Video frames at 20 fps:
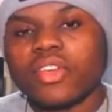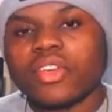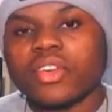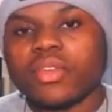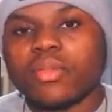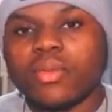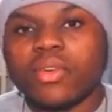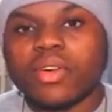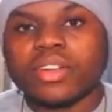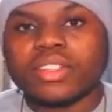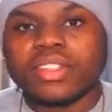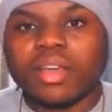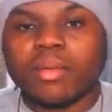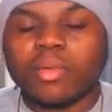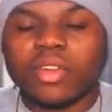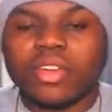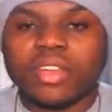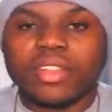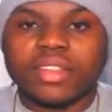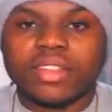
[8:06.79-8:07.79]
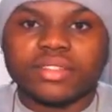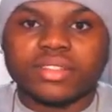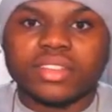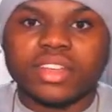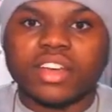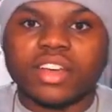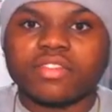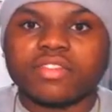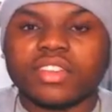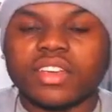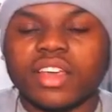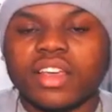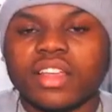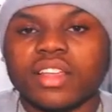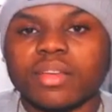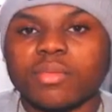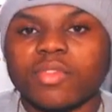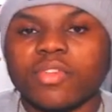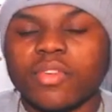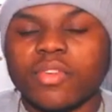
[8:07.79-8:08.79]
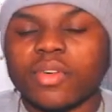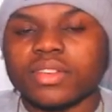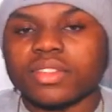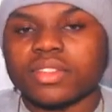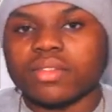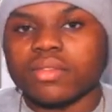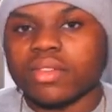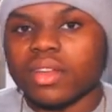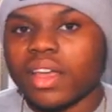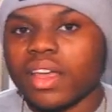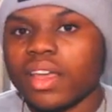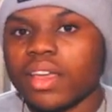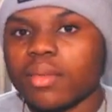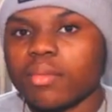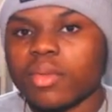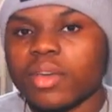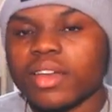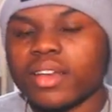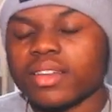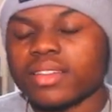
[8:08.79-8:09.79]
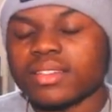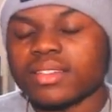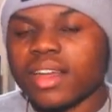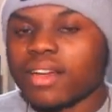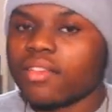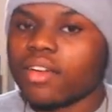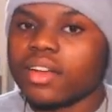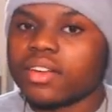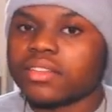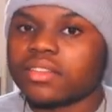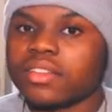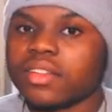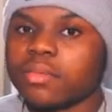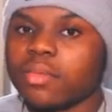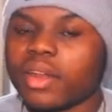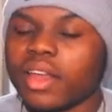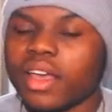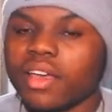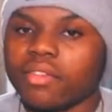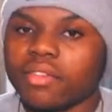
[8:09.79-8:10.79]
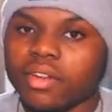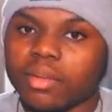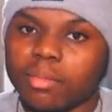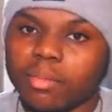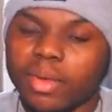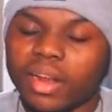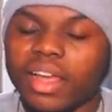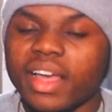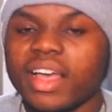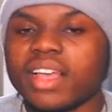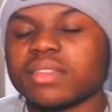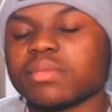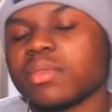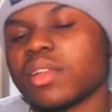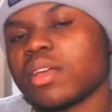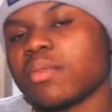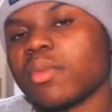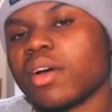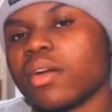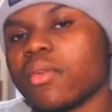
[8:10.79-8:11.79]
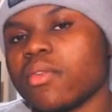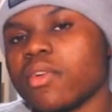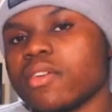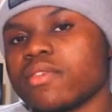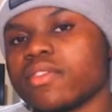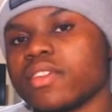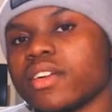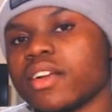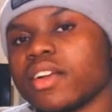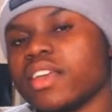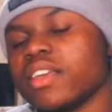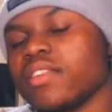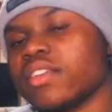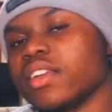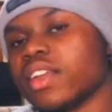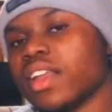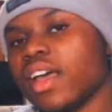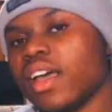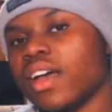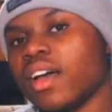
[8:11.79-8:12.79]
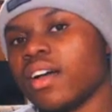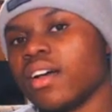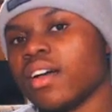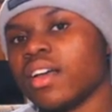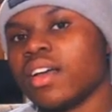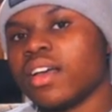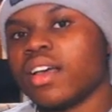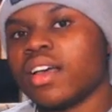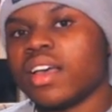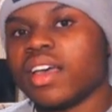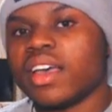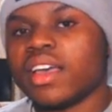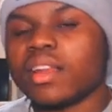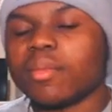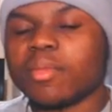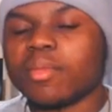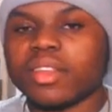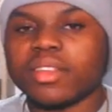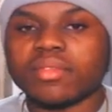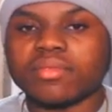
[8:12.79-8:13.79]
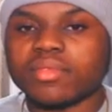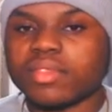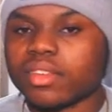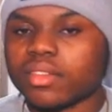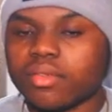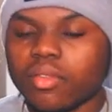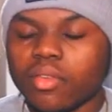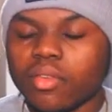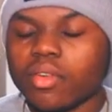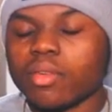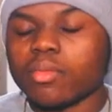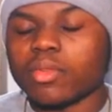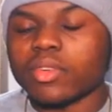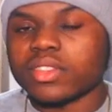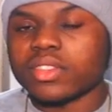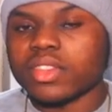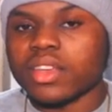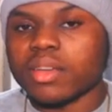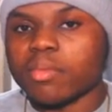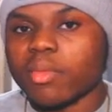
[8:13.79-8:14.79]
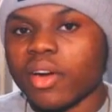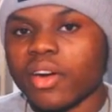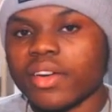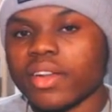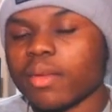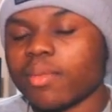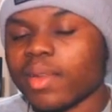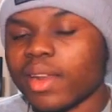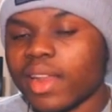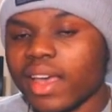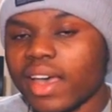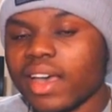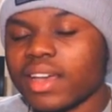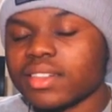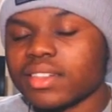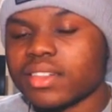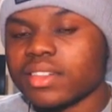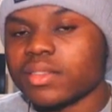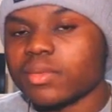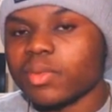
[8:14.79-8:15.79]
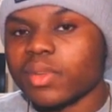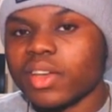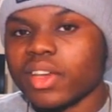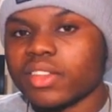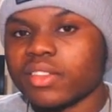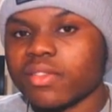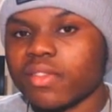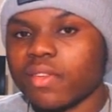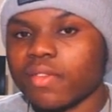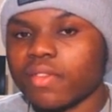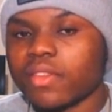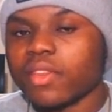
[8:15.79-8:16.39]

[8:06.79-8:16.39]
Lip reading: Ward is able to get their stuff together before it's too late, because I've honestly been having a blast playing Modern Warfare even now, and it'd be just horrible to see it burn up in ashes because of a few